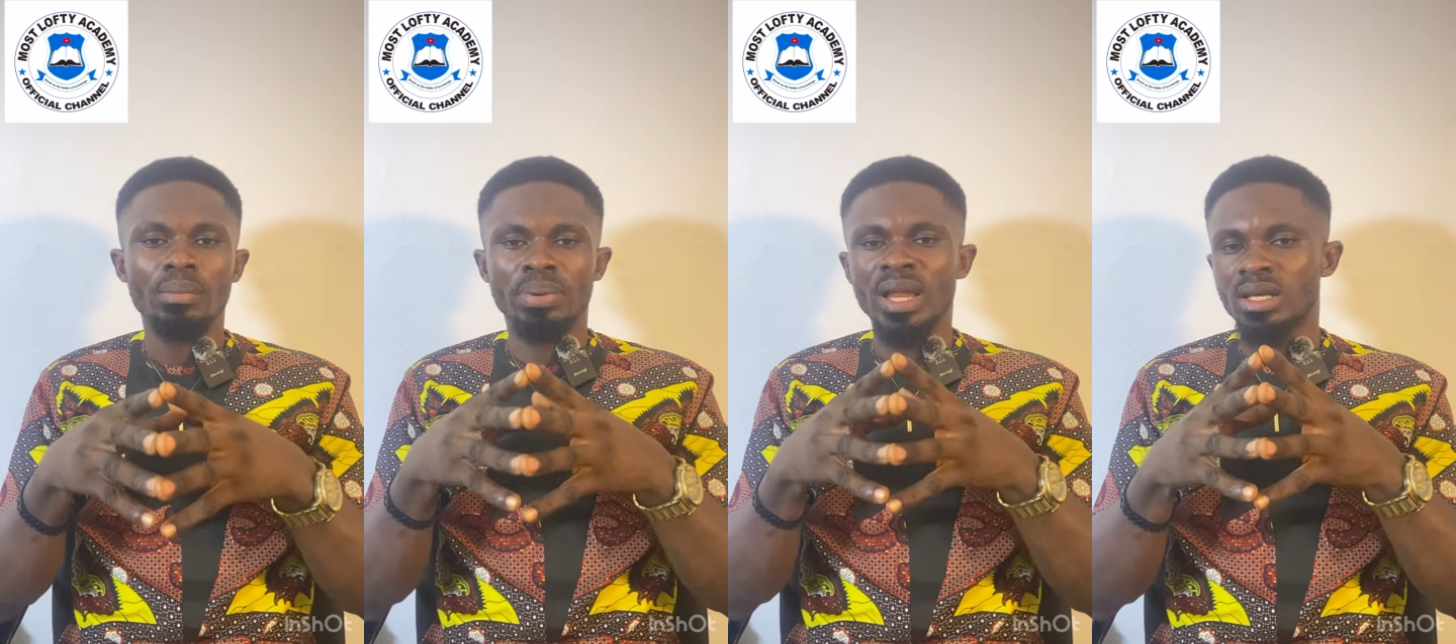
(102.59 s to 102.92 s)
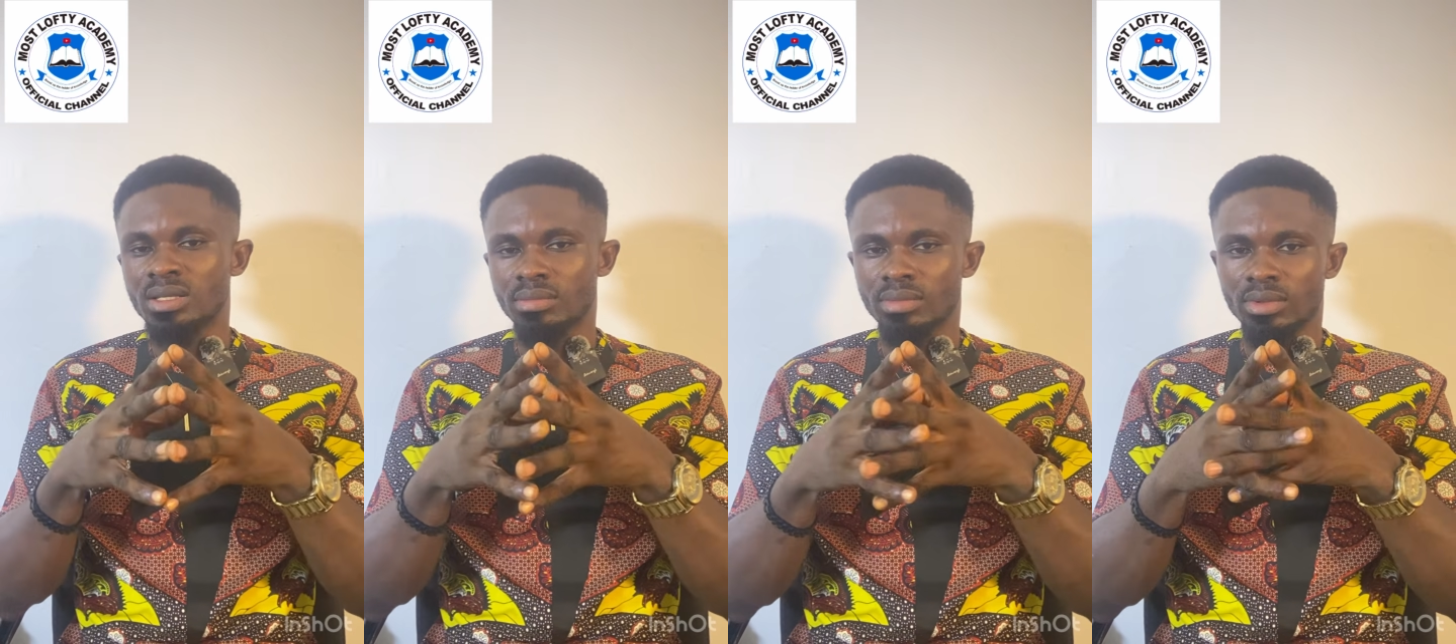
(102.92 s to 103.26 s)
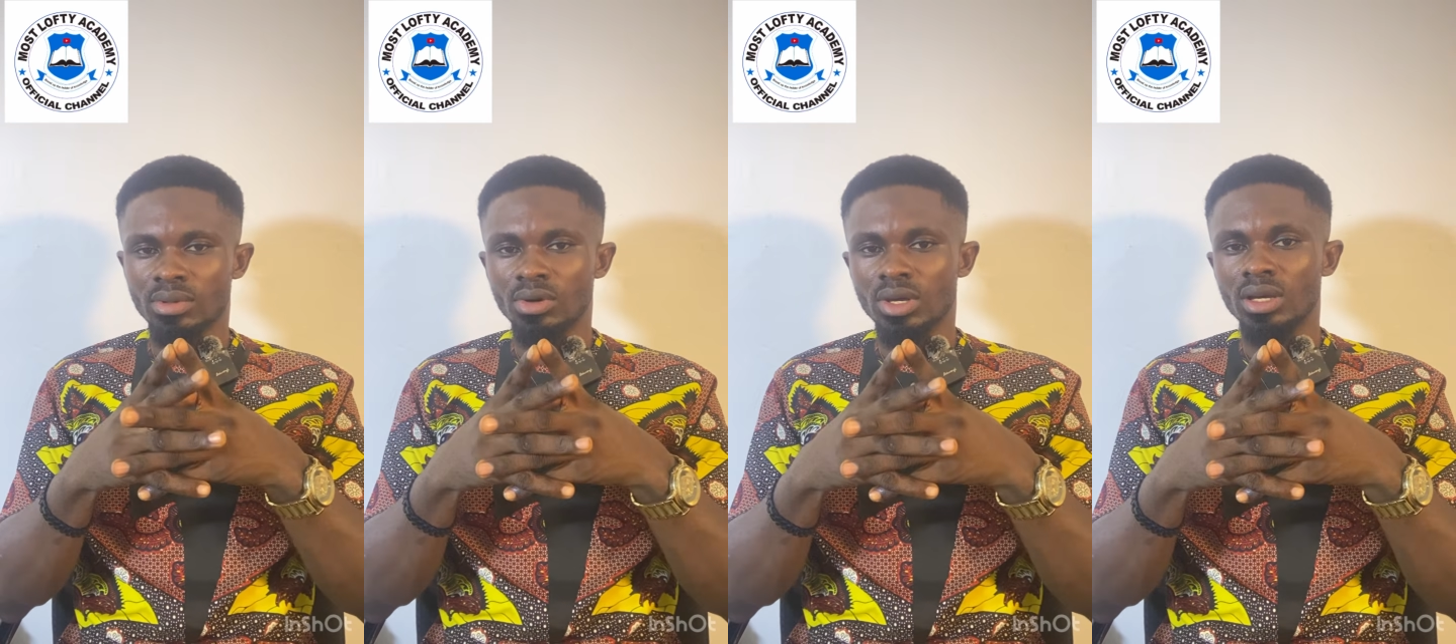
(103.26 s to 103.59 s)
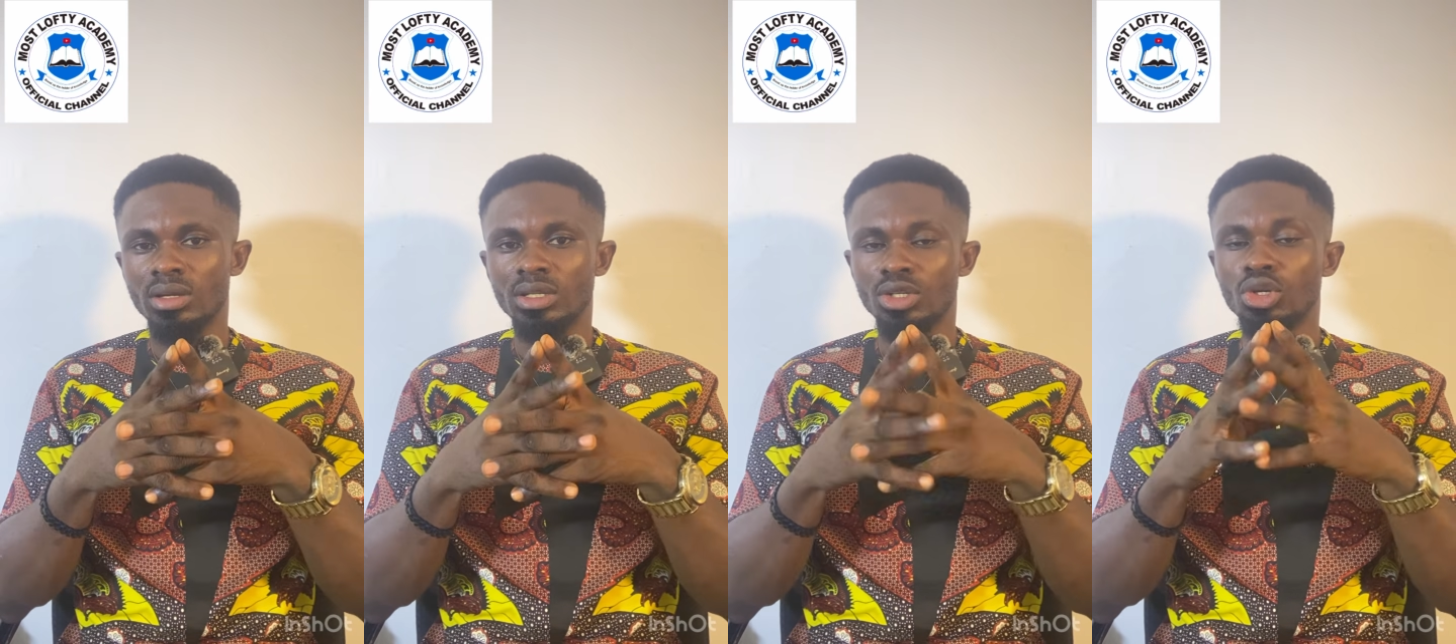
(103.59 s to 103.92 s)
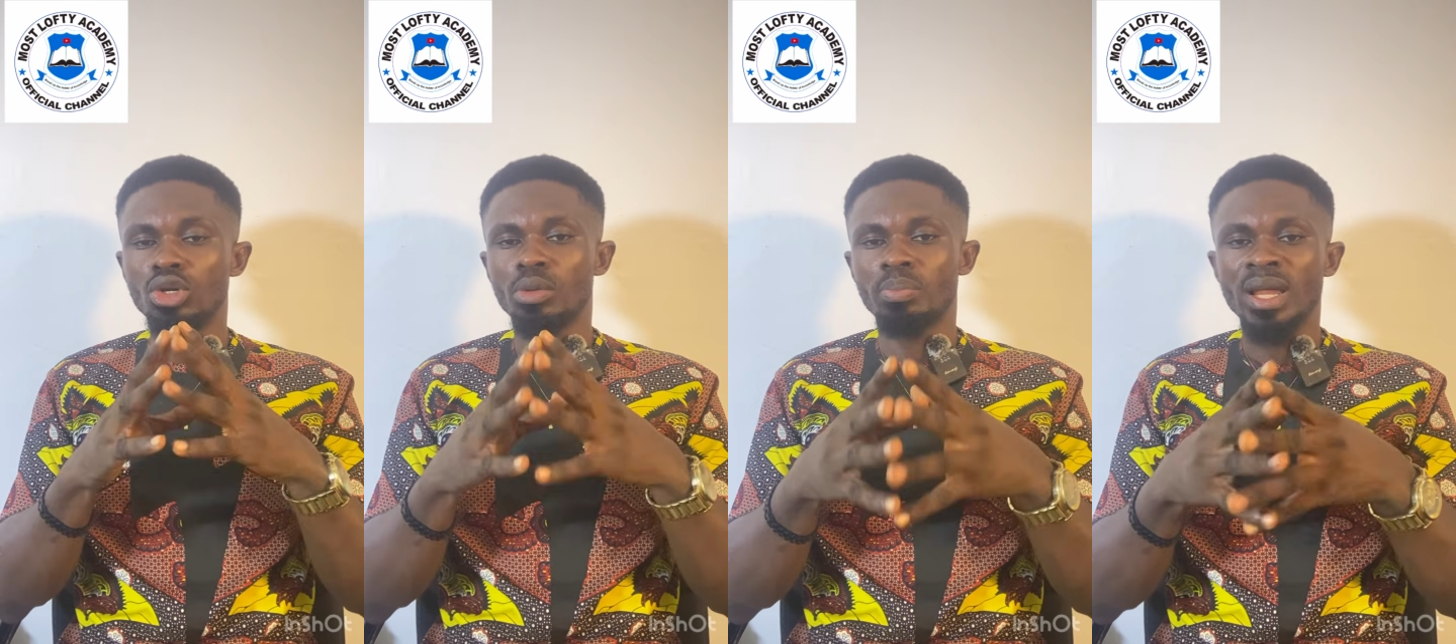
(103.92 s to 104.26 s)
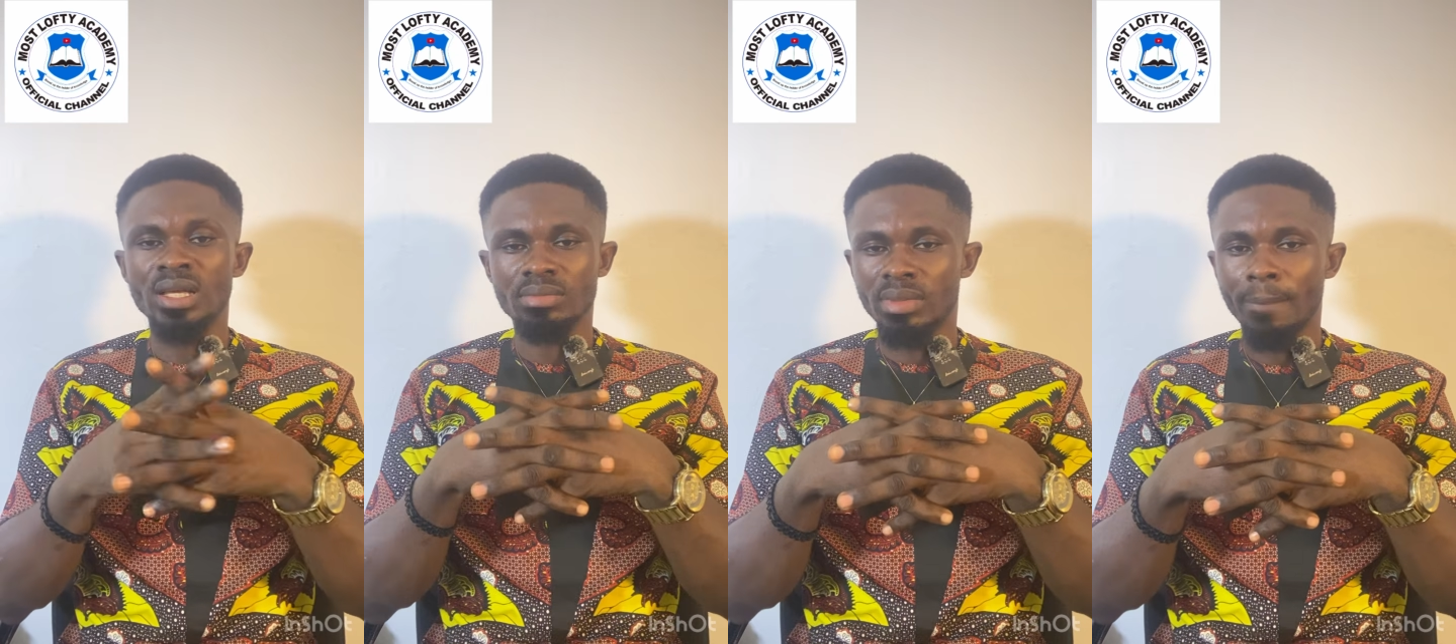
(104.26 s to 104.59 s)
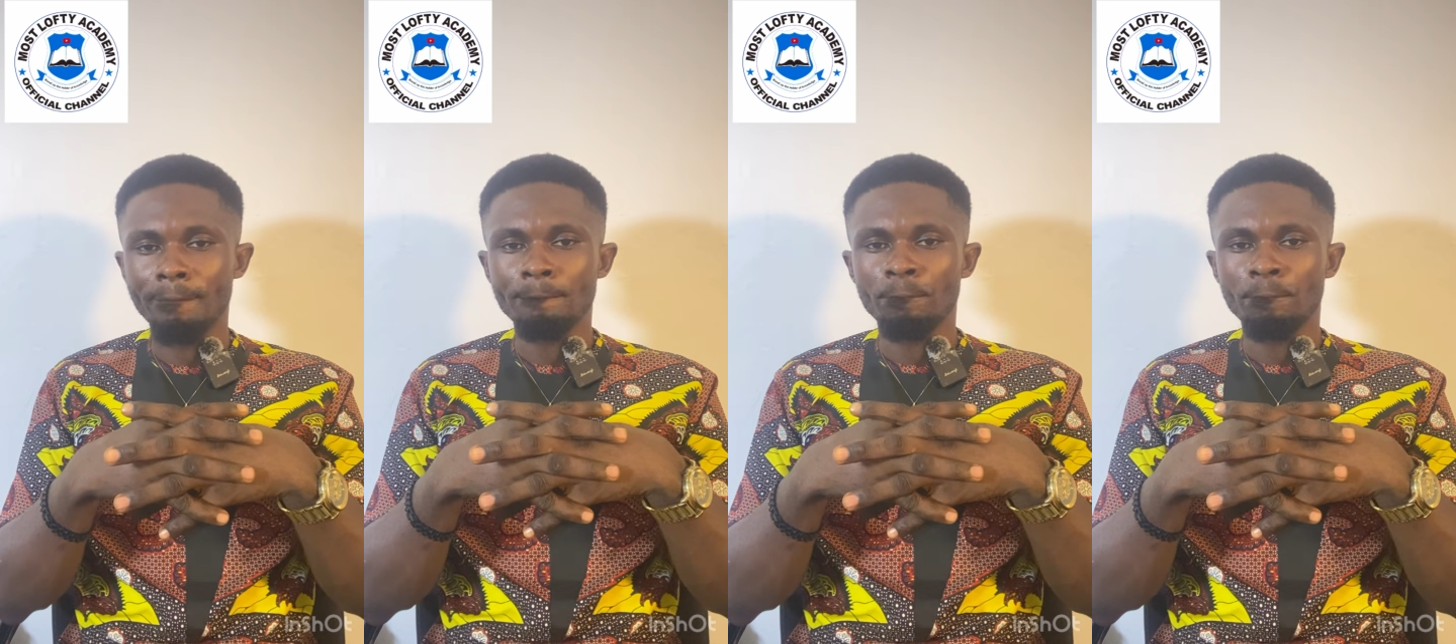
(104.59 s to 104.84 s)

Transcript: plasm, okay, the nucleoplasma.